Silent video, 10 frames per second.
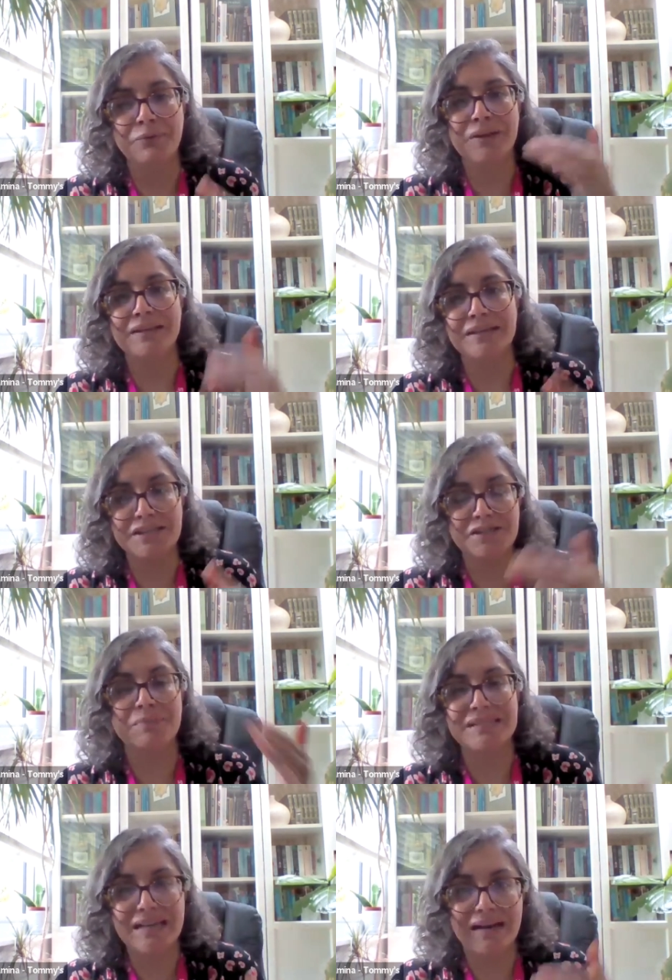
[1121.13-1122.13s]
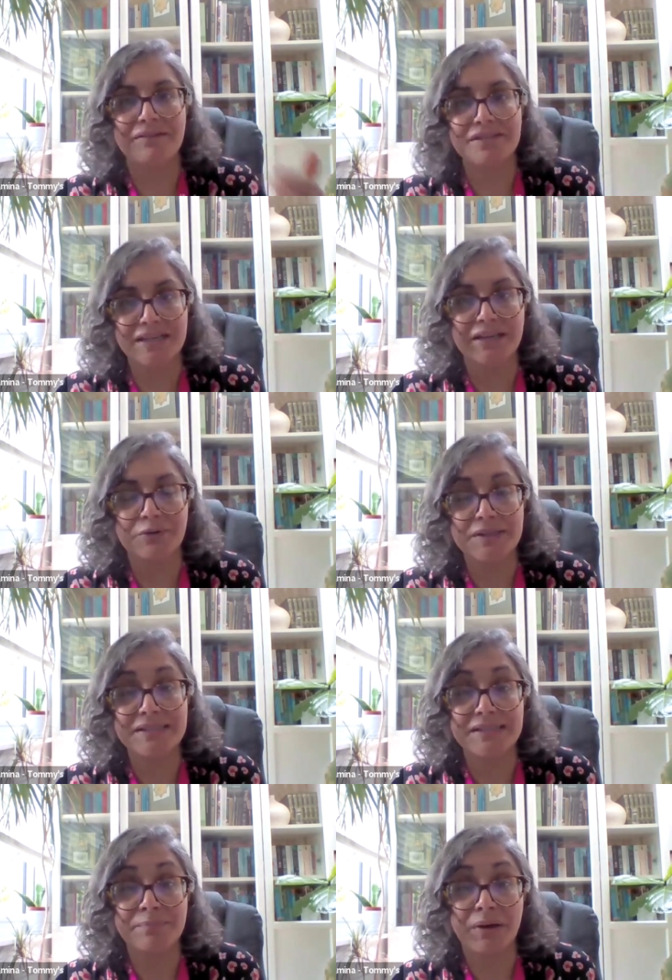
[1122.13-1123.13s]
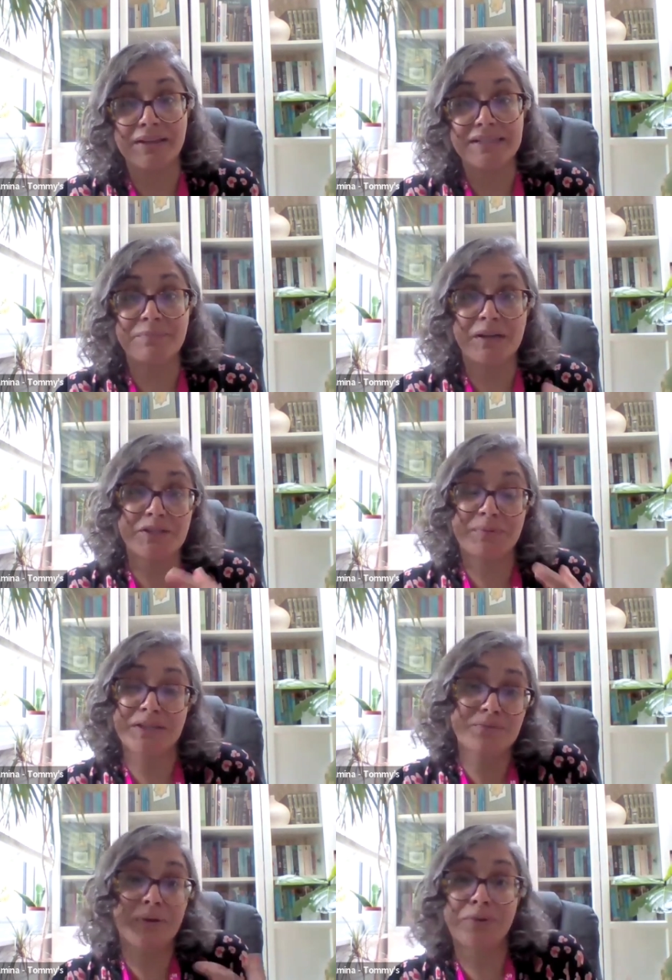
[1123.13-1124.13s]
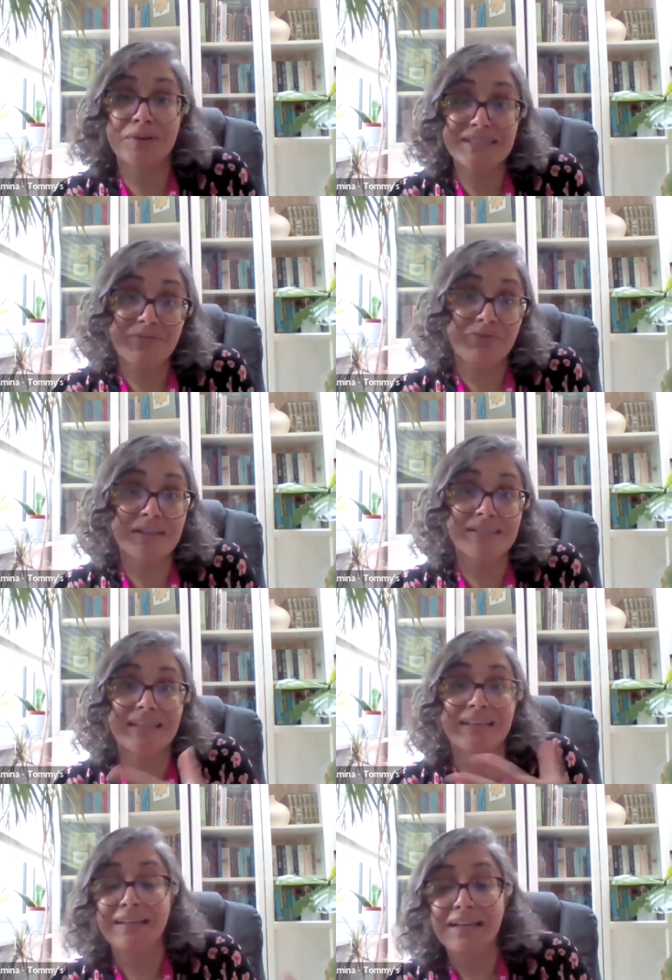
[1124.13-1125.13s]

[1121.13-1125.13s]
with each miscarriage it increases by this much, because we're all different, and